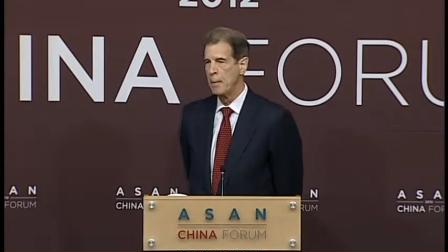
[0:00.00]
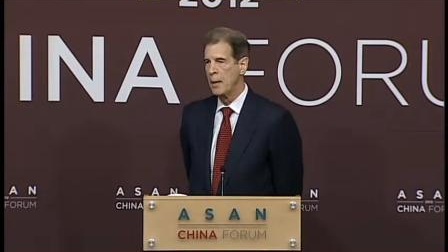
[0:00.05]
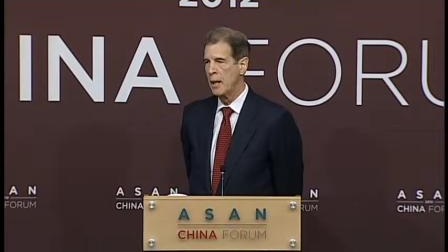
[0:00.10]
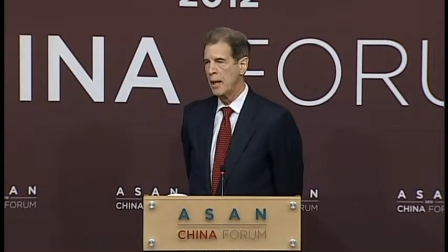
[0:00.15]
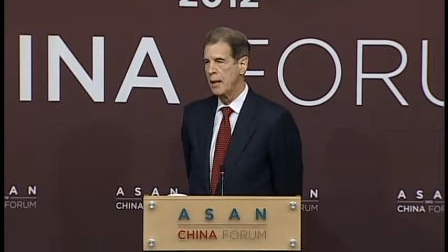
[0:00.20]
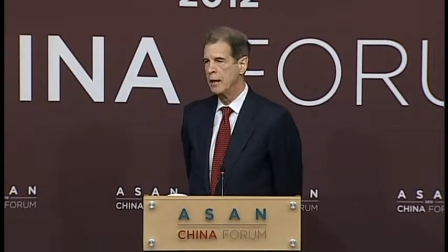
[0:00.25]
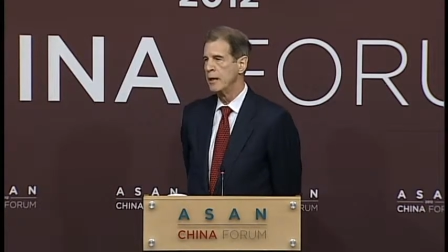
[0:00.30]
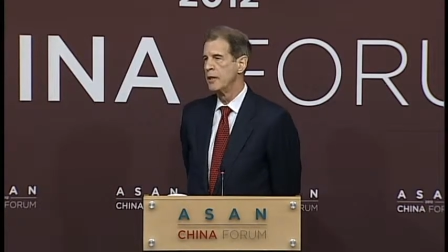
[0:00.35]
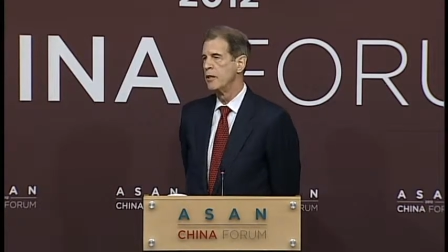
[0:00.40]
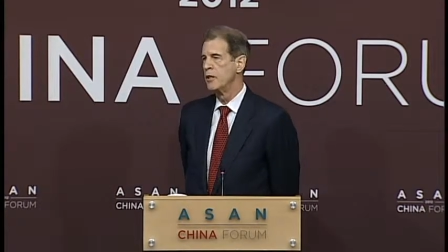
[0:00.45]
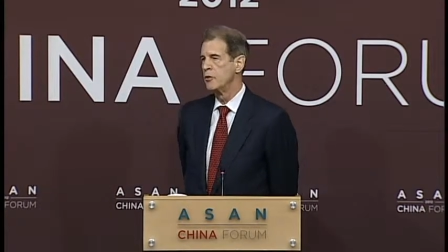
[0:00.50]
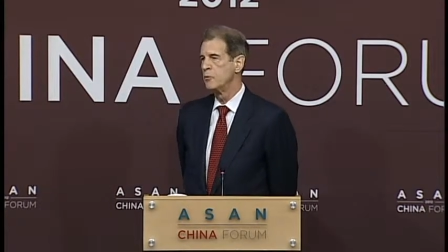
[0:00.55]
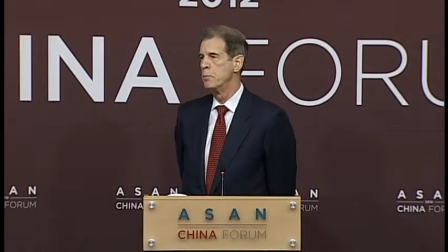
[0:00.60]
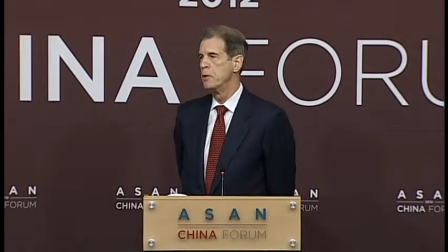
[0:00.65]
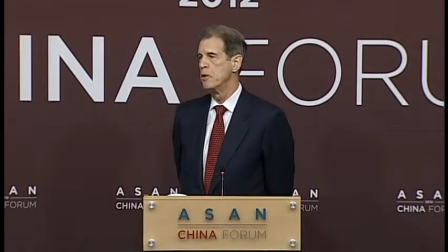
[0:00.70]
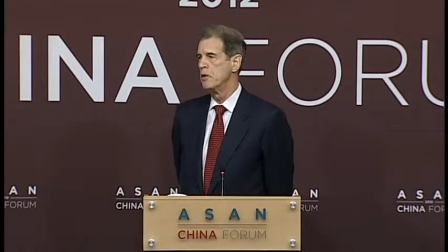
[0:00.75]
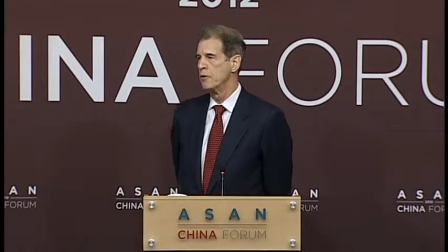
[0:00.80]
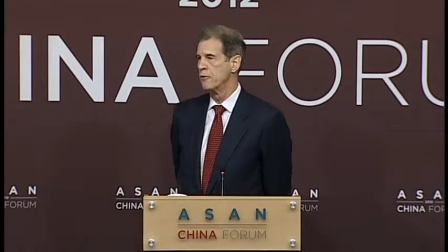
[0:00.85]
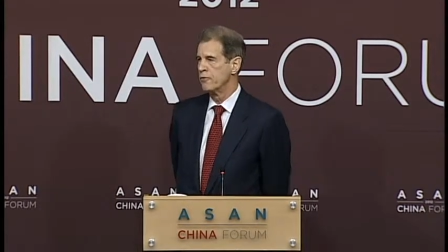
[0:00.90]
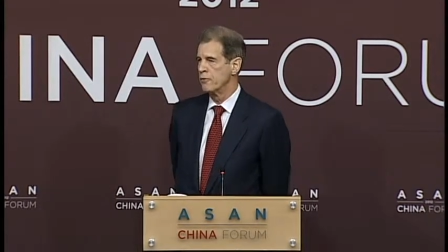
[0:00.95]
and it has
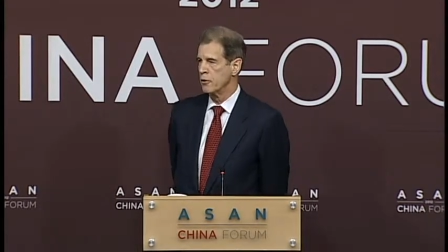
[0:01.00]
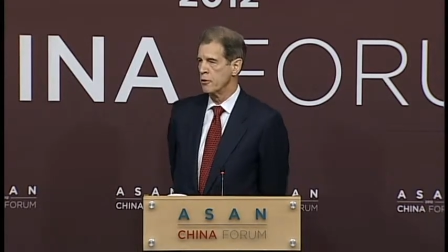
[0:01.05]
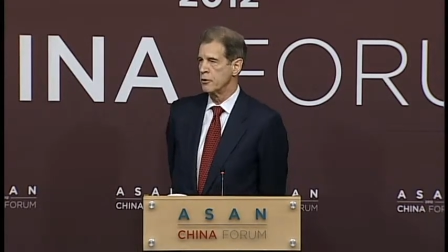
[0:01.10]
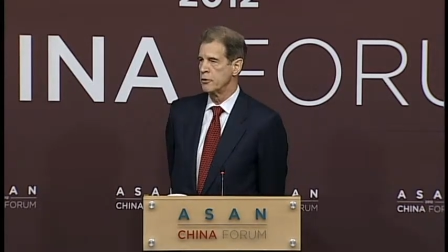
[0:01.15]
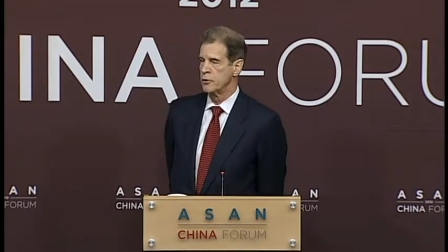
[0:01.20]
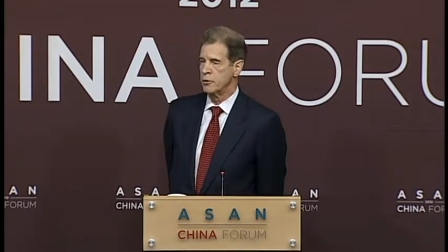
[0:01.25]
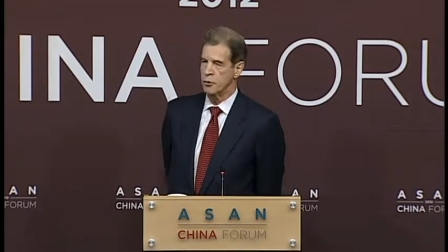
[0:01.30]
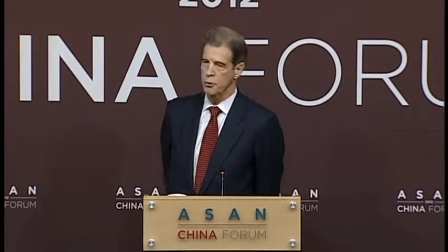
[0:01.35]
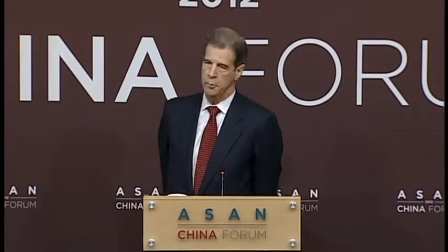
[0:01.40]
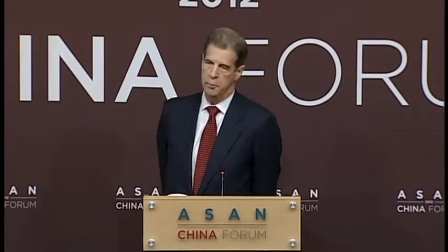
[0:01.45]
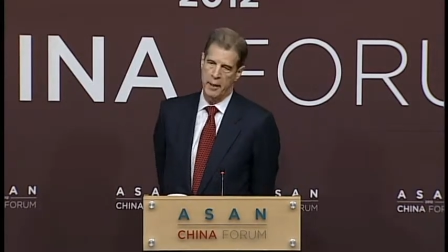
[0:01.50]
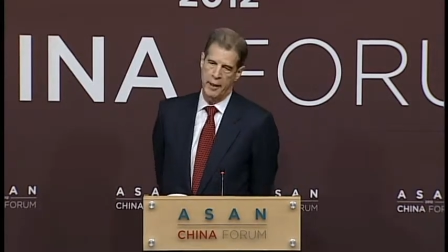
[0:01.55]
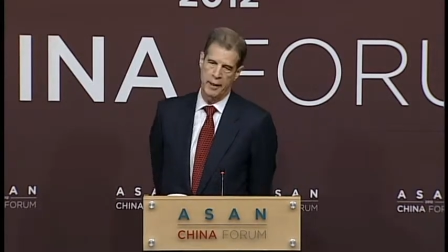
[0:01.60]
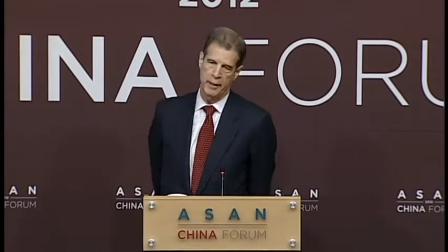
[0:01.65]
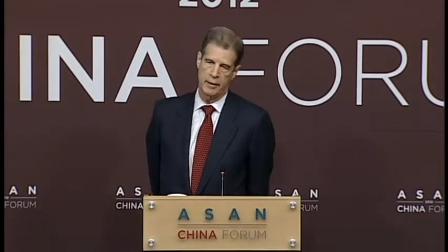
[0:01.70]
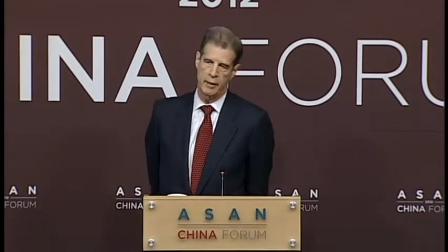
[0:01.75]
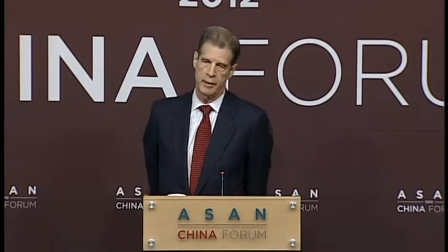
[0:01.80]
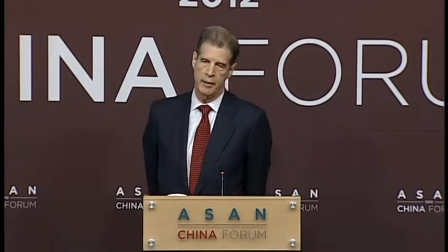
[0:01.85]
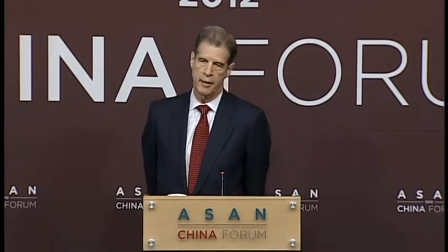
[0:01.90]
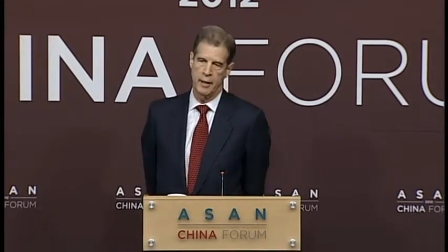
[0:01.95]
been the first to
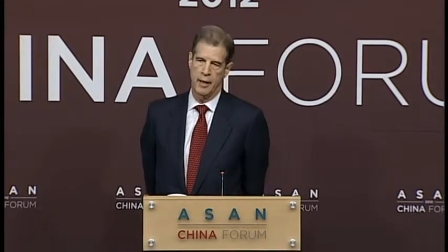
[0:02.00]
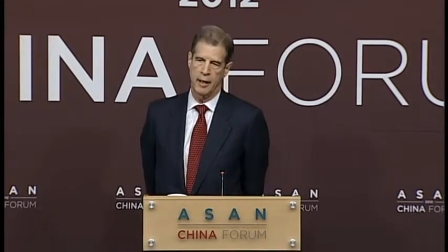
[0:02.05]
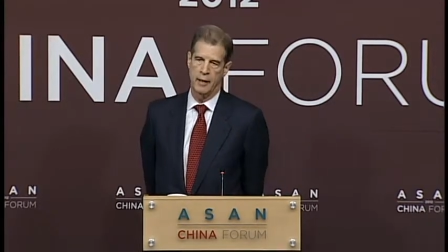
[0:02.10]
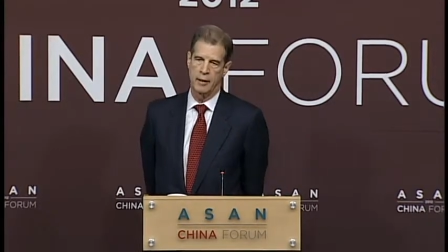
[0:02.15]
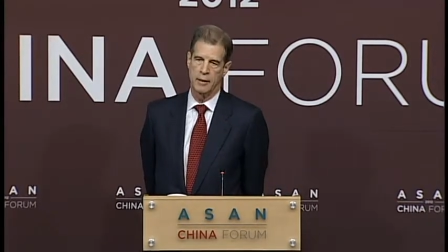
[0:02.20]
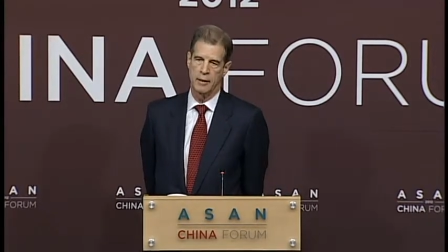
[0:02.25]
abandon that.